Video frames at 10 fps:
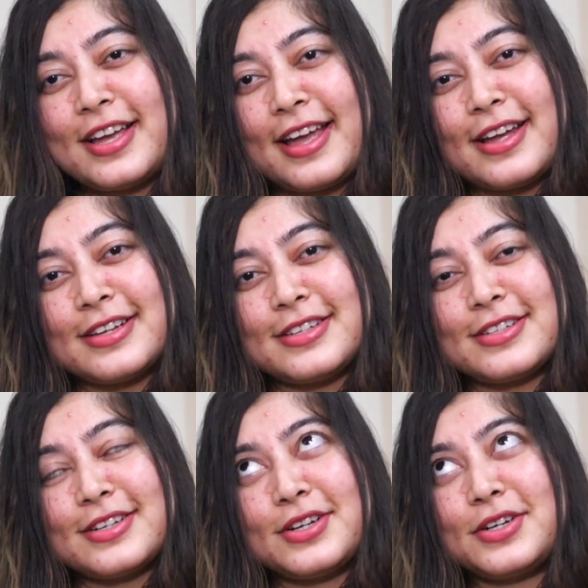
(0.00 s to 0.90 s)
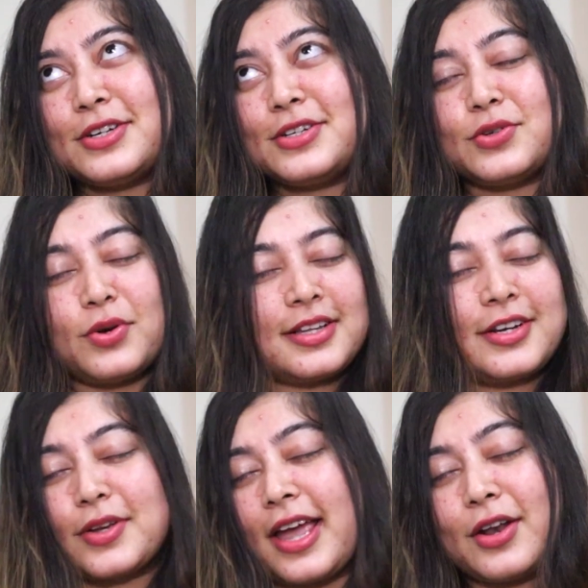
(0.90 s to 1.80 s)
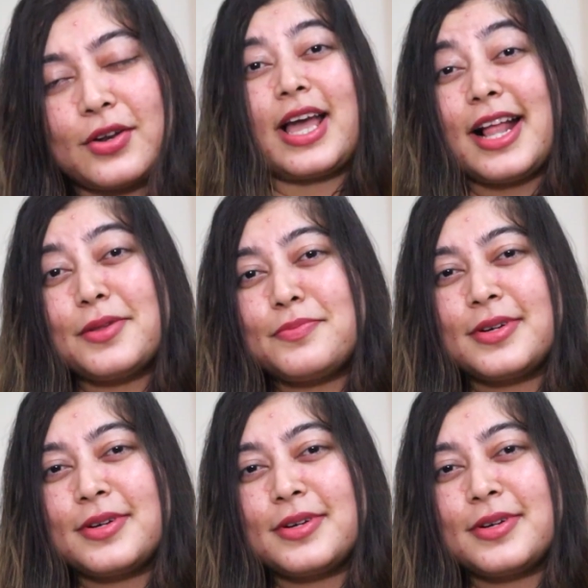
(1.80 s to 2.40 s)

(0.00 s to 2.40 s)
and do all that you can, help